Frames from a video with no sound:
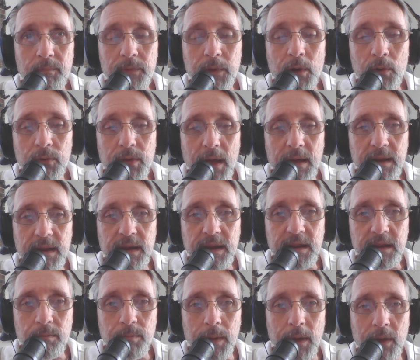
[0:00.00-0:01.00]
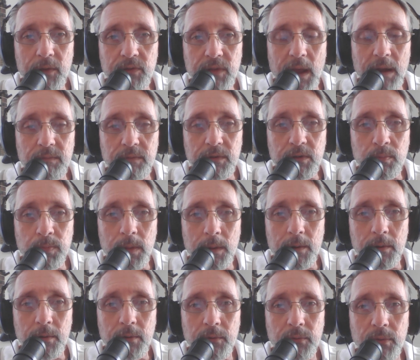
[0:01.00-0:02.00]
knows how to get the best out of his
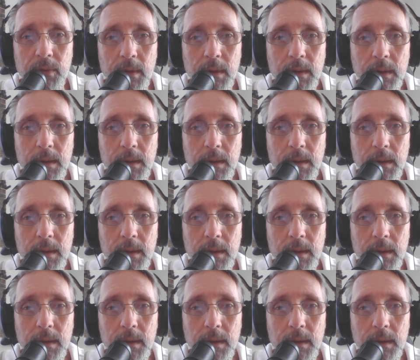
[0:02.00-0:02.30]
players,